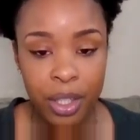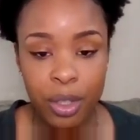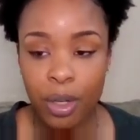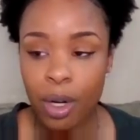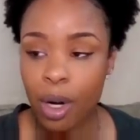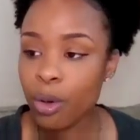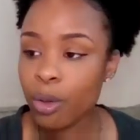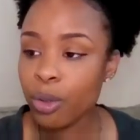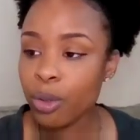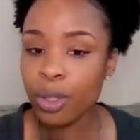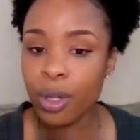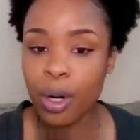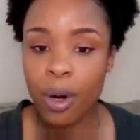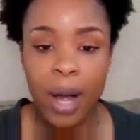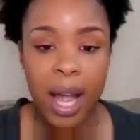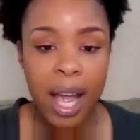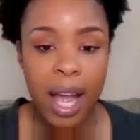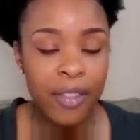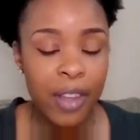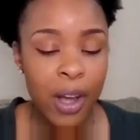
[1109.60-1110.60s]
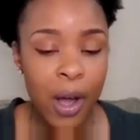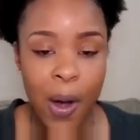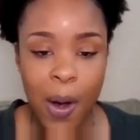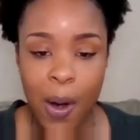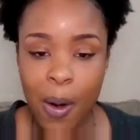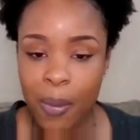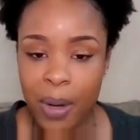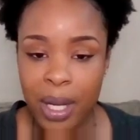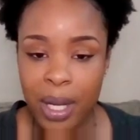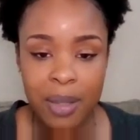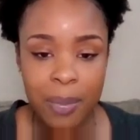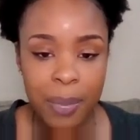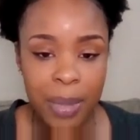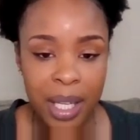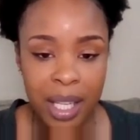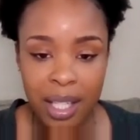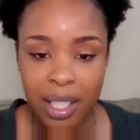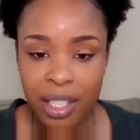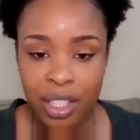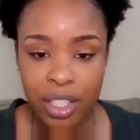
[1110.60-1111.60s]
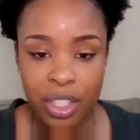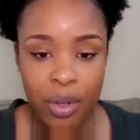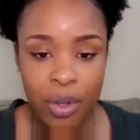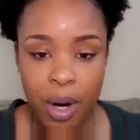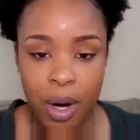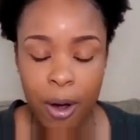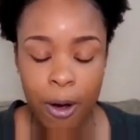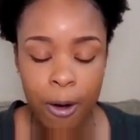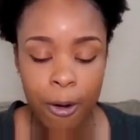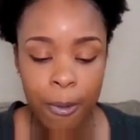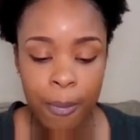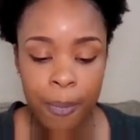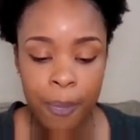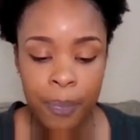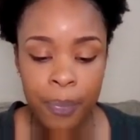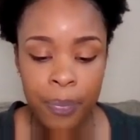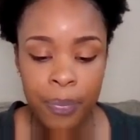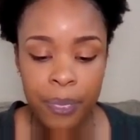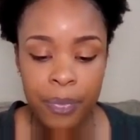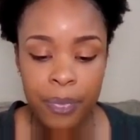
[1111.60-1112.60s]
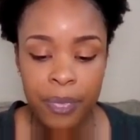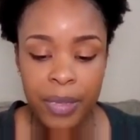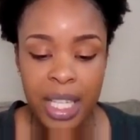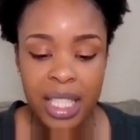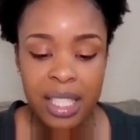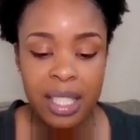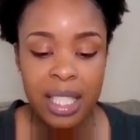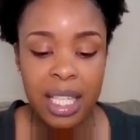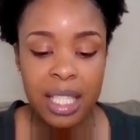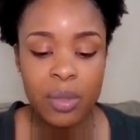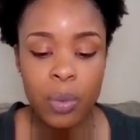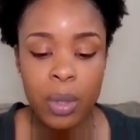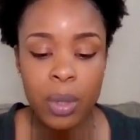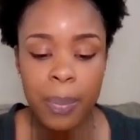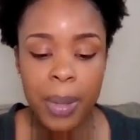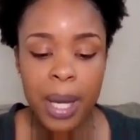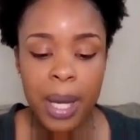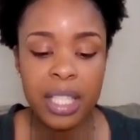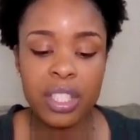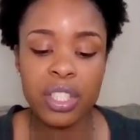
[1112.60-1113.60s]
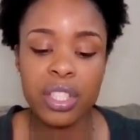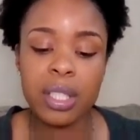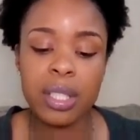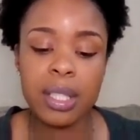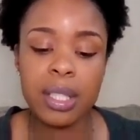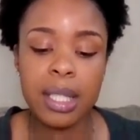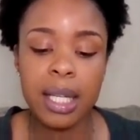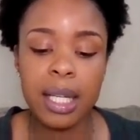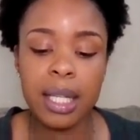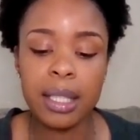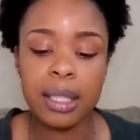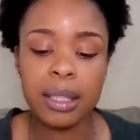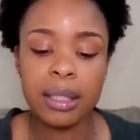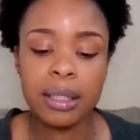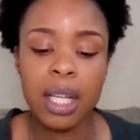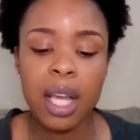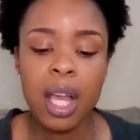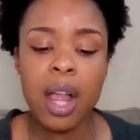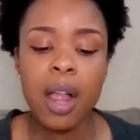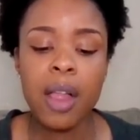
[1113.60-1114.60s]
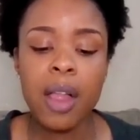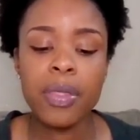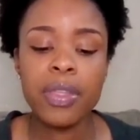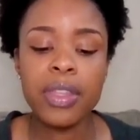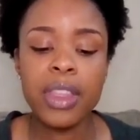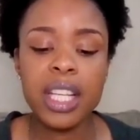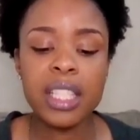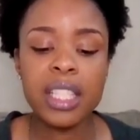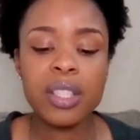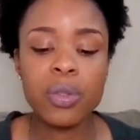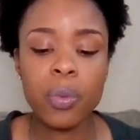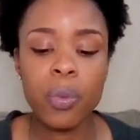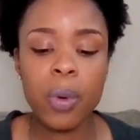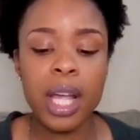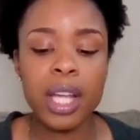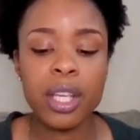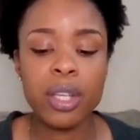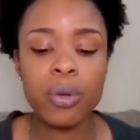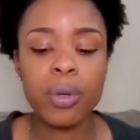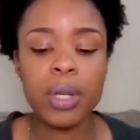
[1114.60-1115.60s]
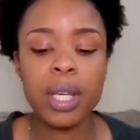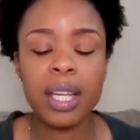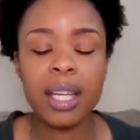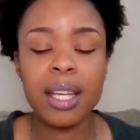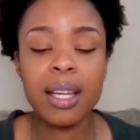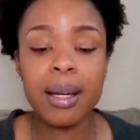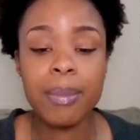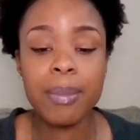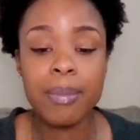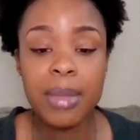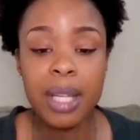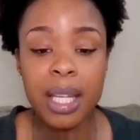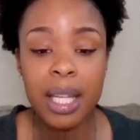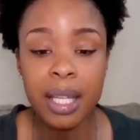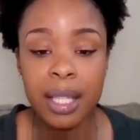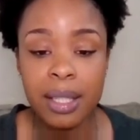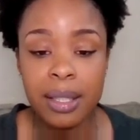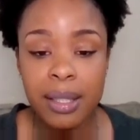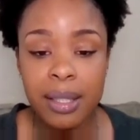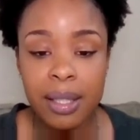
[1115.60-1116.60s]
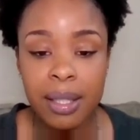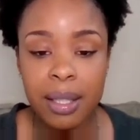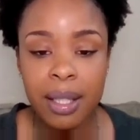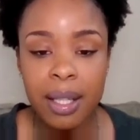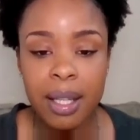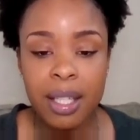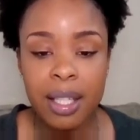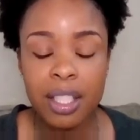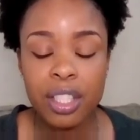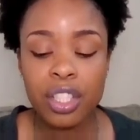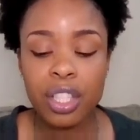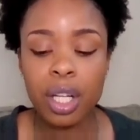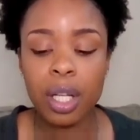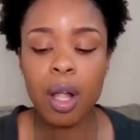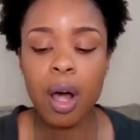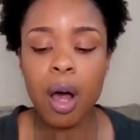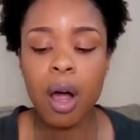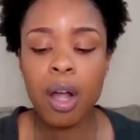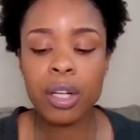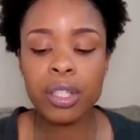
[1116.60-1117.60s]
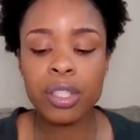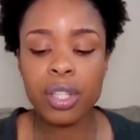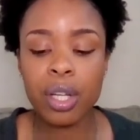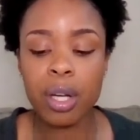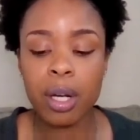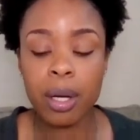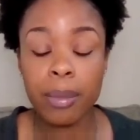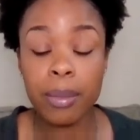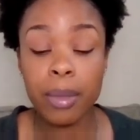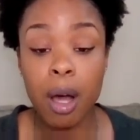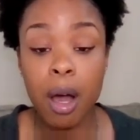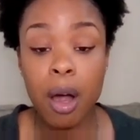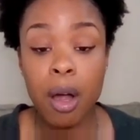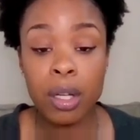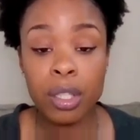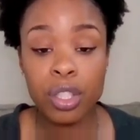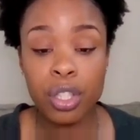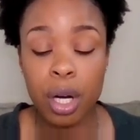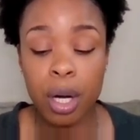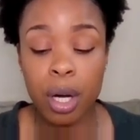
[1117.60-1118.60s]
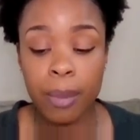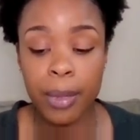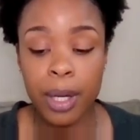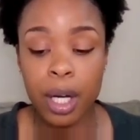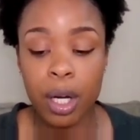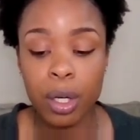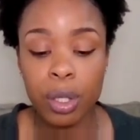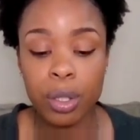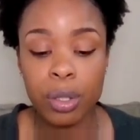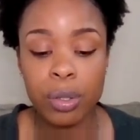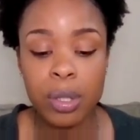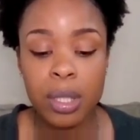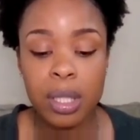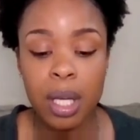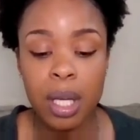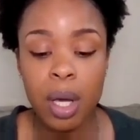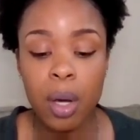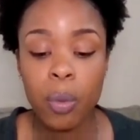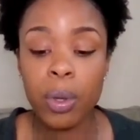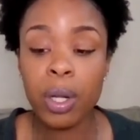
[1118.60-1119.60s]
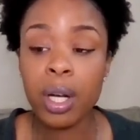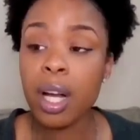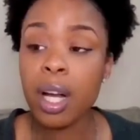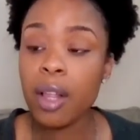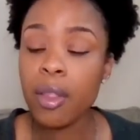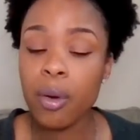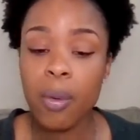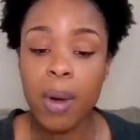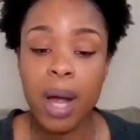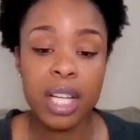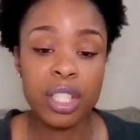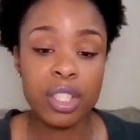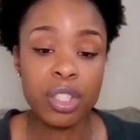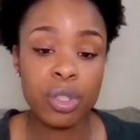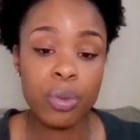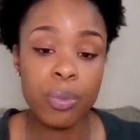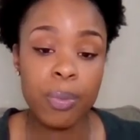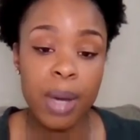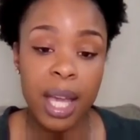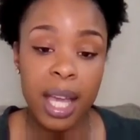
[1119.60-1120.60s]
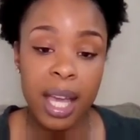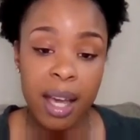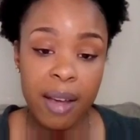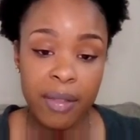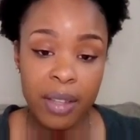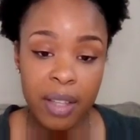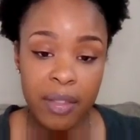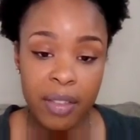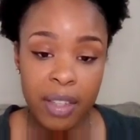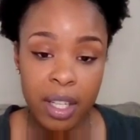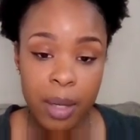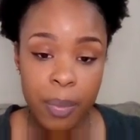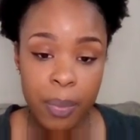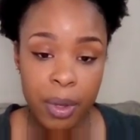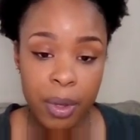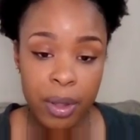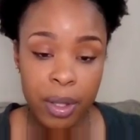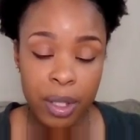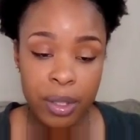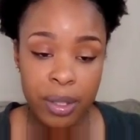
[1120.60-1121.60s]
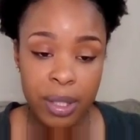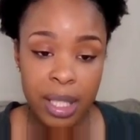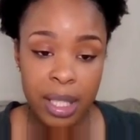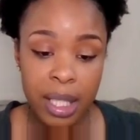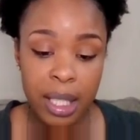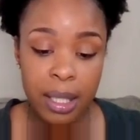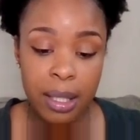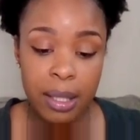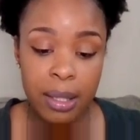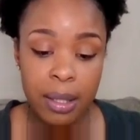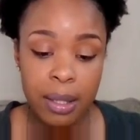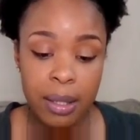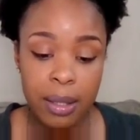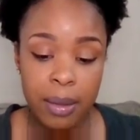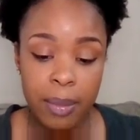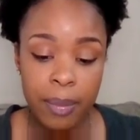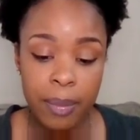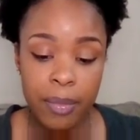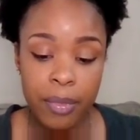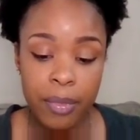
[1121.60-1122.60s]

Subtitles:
You don't have to always be in control. That's what patience does. This way you can commit to long-term goals when otherwise you may have given up on those things,